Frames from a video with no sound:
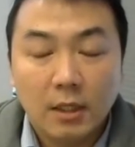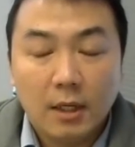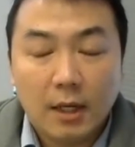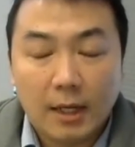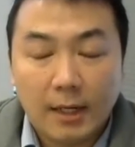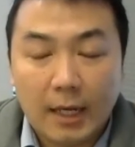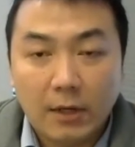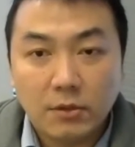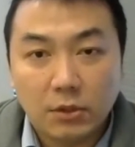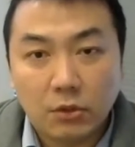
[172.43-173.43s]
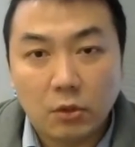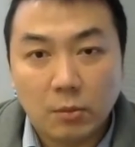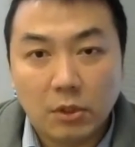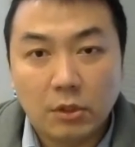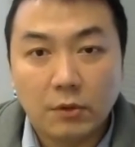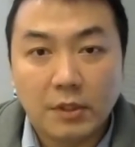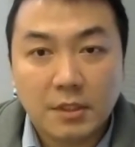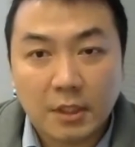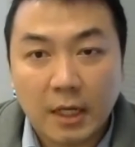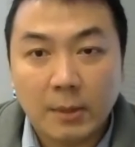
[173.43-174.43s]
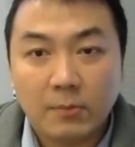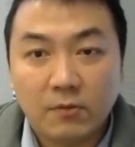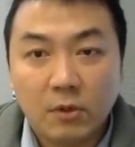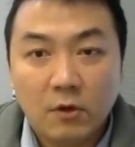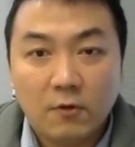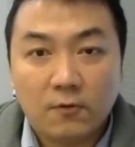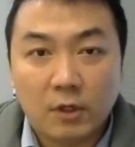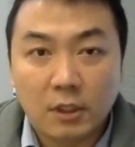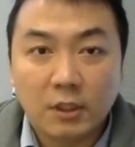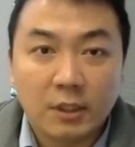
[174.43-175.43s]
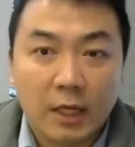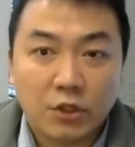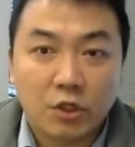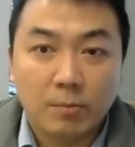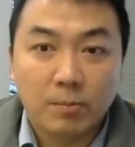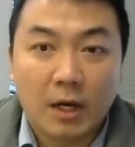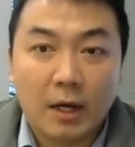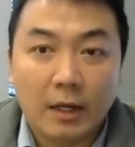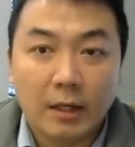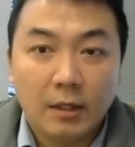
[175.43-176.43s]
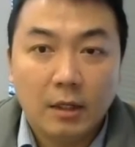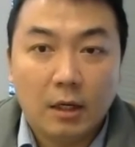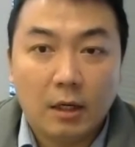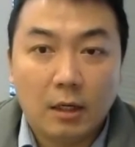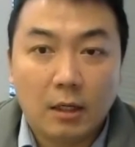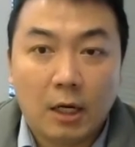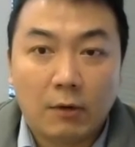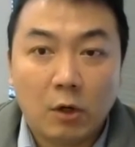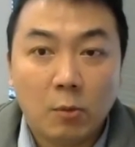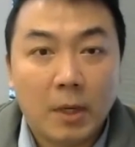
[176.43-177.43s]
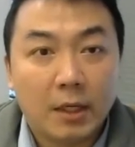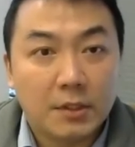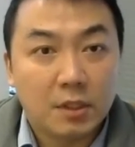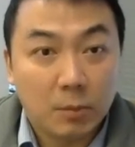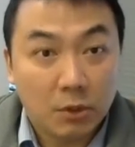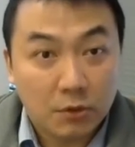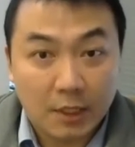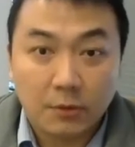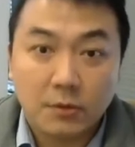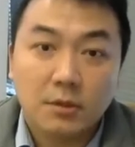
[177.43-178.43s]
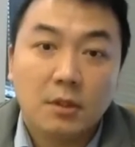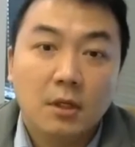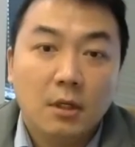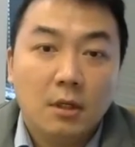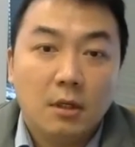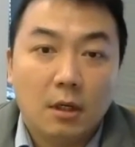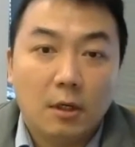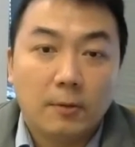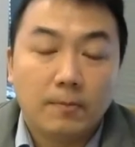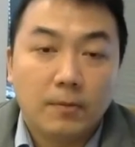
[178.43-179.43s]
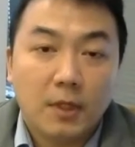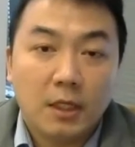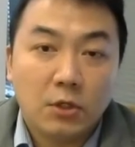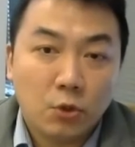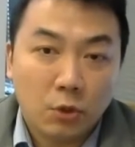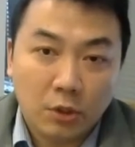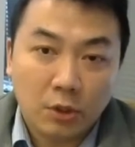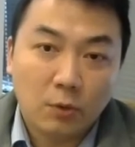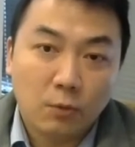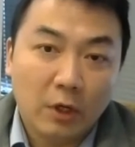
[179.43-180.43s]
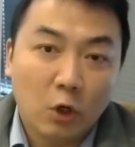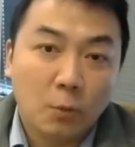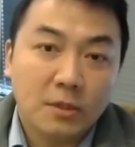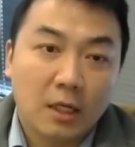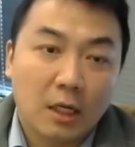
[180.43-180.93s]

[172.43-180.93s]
allows the tumor to escape from the detection by our own body's immune cells. In the short term, we hope that our